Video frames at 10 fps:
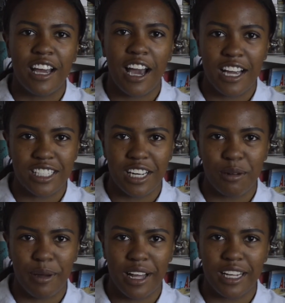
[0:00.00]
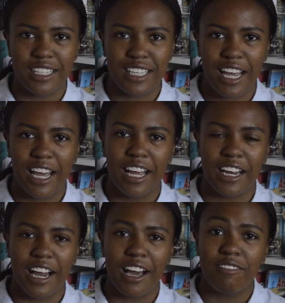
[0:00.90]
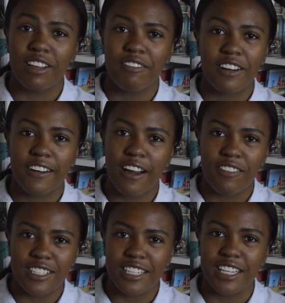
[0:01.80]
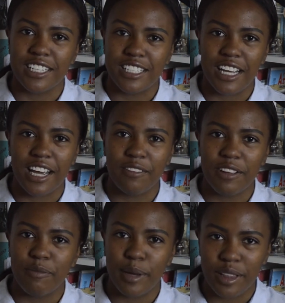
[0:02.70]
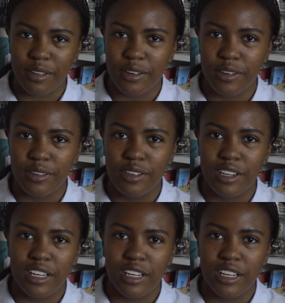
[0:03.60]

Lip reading: eyeshadow palettes, and I've loved her ever since, and we've been through